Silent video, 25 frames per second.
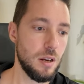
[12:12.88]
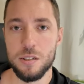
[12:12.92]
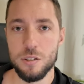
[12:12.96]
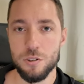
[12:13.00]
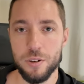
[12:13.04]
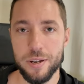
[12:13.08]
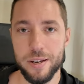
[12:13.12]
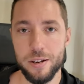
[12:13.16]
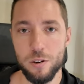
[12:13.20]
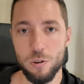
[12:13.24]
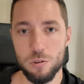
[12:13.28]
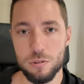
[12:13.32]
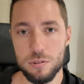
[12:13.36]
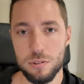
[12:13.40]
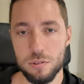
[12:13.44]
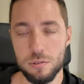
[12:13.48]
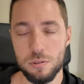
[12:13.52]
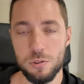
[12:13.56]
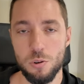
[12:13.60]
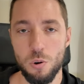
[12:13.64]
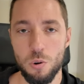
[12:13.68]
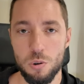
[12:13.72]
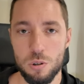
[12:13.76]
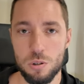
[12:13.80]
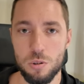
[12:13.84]
You can also
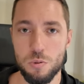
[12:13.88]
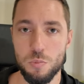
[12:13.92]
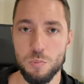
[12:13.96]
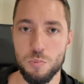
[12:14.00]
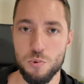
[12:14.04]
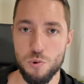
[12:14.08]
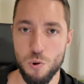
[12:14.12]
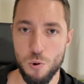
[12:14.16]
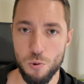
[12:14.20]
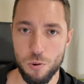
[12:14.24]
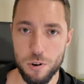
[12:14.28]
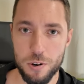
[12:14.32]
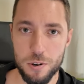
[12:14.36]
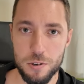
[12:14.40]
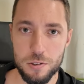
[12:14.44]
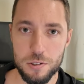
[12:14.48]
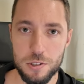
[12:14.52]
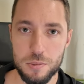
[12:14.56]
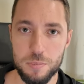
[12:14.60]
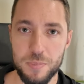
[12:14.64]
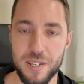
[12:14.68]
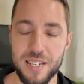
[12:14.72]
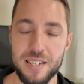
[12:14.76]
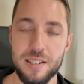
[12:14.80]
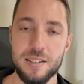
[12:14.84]
talk to
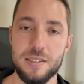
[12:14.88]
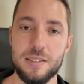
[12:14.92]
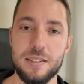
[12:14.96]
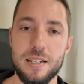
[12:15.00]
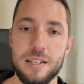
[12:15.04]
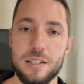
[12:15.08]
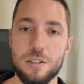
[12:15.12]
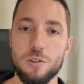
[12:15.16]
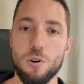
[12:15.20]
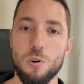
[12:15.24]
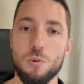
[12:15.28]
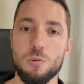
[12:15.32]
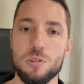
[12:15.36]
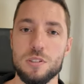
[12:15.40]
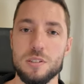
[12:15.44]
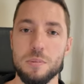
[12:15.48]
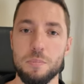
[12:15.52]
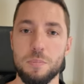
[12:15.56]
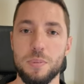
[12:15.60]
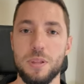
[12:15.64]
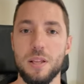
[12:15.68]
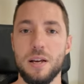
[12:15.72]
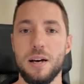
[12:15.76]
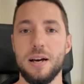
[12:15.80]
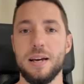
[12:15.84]
brokers because they know
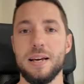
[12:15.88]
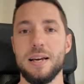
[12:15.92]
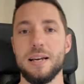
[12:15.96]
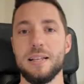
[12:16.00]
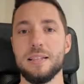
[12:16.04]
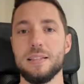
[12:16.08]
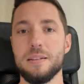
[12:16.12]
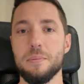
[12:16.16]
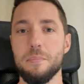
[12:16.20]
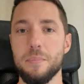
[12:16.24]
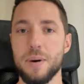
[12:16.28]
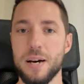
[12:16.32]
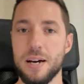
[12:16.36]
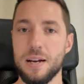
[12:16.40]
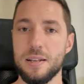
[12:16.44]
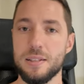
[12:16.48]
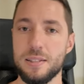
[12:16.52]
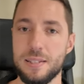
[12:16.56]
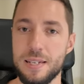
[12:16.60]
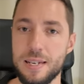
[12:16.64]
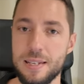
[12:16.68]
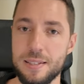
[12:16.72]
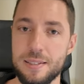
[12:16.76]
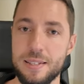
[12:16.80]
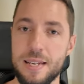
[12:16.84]
supply and
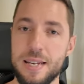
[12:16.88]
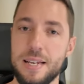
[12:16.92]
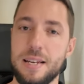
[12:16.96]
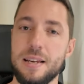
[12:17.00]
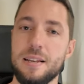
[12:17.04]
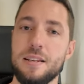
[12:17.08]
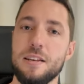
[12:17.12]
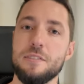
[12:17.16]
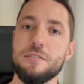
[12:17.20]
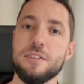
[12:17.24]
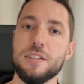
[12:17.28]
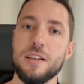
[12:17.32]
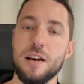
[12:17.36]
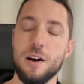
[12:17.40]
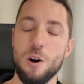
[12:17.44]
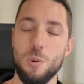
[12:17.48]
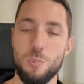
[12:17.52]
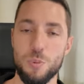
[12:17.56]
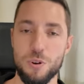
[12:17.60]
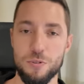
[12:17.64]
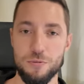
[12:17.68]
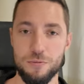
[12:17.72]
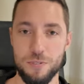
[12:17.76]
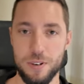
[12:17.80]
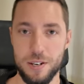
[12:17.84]
demand, and they can even
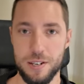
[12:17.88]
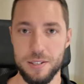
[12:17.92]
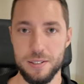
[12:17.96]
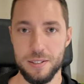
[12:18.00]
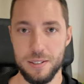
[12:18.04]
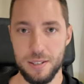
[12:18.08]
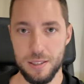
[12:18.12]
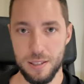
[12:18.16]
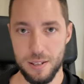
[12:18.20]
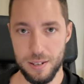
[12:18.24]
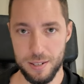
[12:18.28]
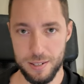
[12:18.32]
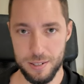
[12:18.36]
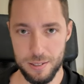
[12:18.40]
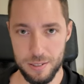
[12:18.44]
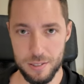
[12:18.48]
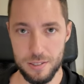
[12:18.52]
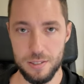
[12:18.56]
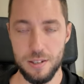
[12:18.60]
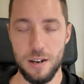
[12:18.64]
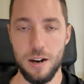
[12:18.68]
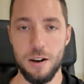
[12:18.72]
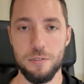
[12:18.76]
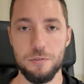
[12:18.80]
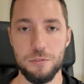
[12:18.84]
help you find
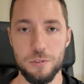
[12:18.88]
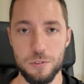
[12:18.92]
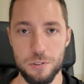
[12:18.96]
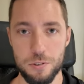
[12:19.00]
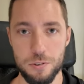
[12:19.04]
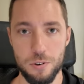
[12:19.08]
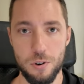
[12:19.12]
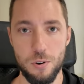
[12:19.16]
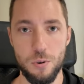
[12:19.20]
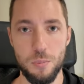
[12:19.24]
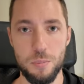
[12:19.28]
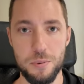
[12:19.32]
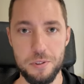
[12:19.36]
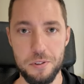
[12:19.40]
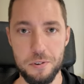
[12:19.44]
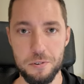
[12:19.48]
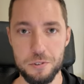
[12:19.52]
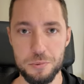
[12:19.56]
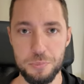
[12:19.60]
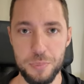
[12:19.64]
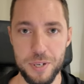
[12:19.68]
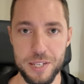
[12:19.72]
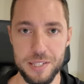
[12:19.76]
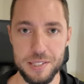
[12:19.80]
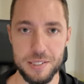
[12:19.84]
clients after you open your
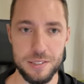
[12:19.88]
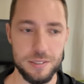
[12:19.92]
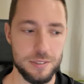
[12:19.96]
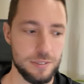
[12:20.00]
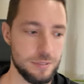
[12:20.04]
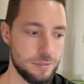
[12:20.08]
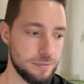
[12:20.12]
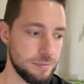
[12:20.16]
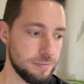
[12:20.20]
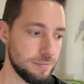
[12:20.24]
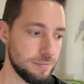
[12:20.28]
space.